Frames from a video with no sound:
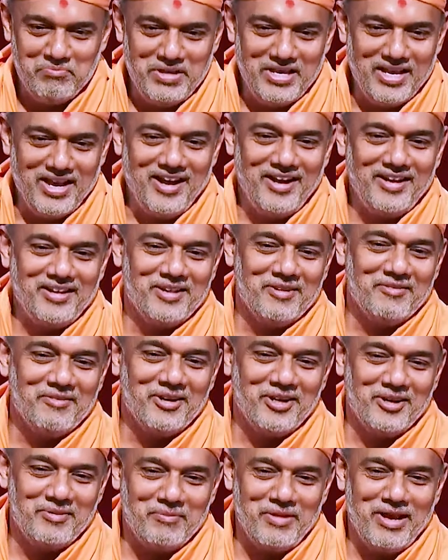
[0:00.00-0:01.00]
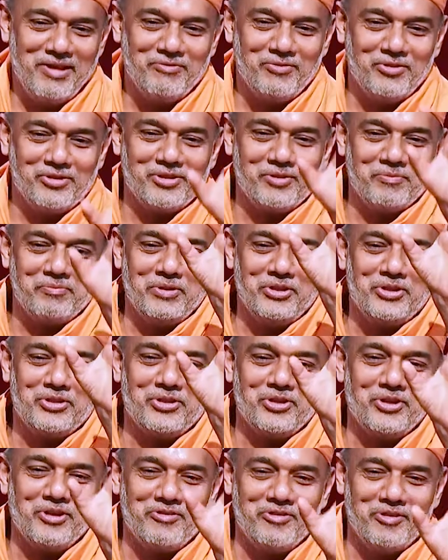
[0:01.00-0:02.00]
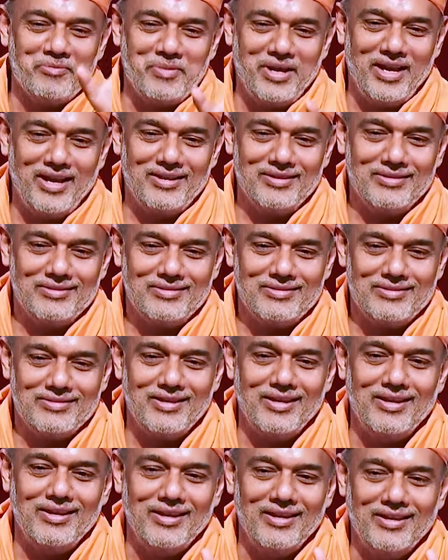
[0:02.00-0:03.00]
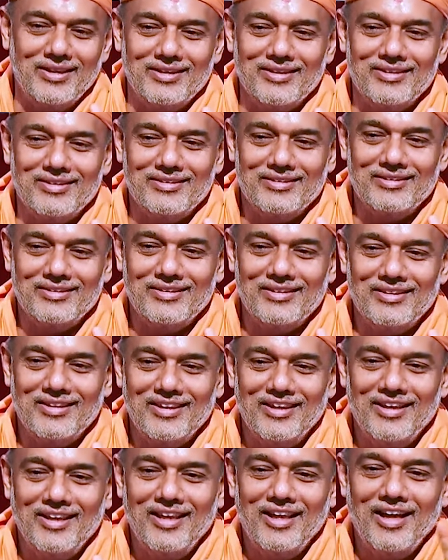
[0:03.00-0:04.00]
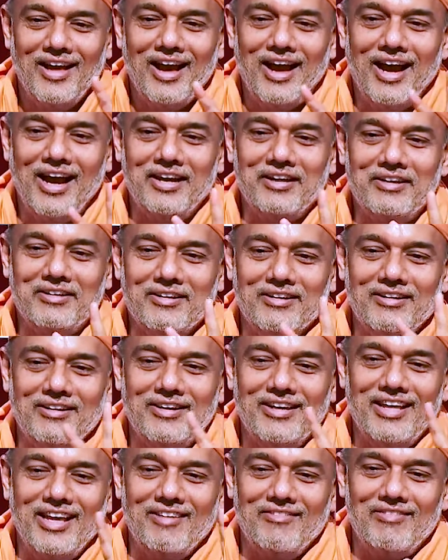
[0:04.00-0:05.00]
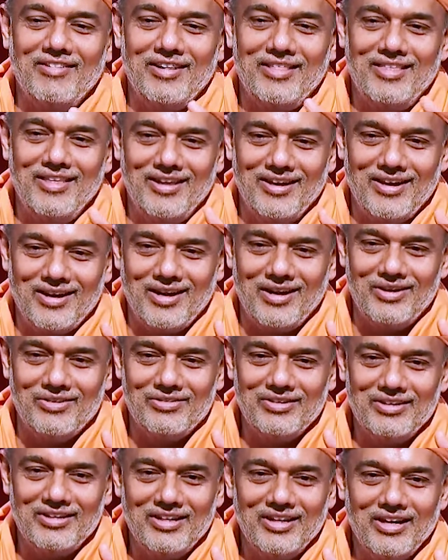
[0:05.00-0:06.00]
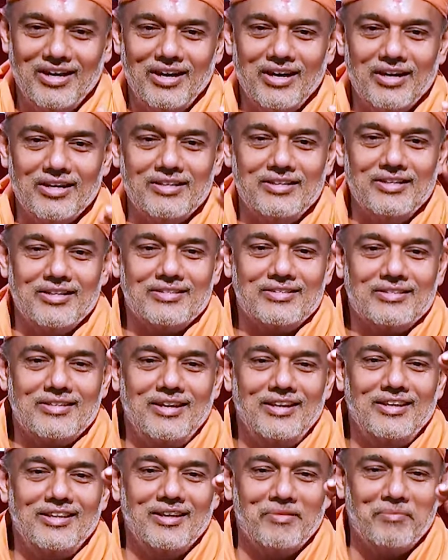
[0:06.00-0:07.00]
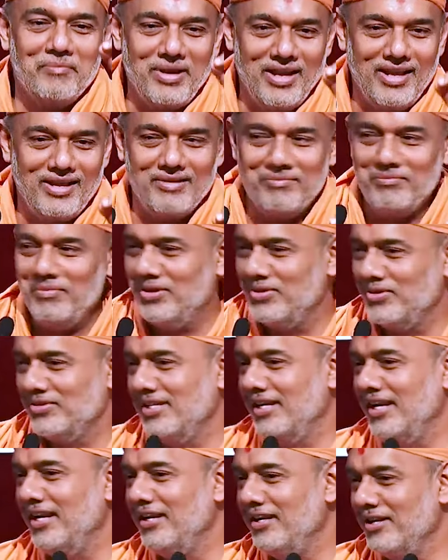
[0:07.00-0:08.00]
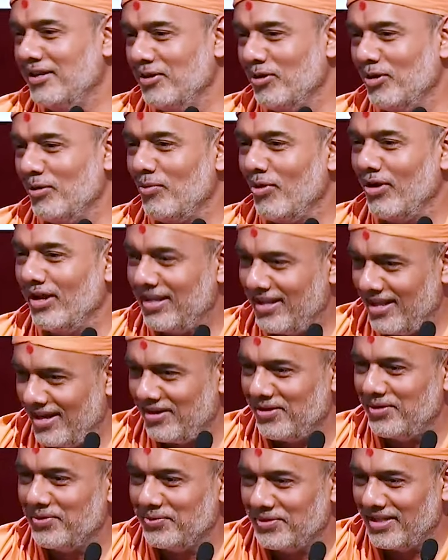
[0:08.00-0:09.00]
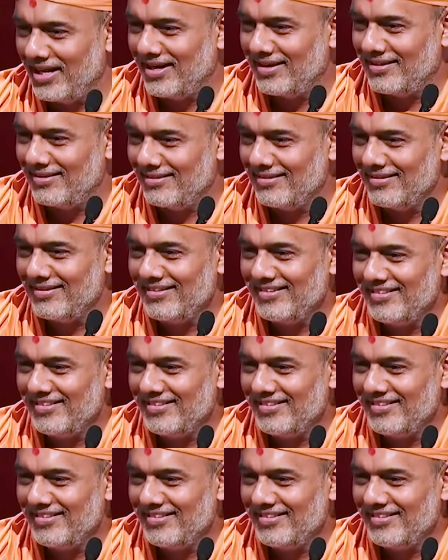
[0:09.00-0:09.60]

behind the world map was a picture of a man standing. I turned everything around, adjusted the man because an eight year old boy can do that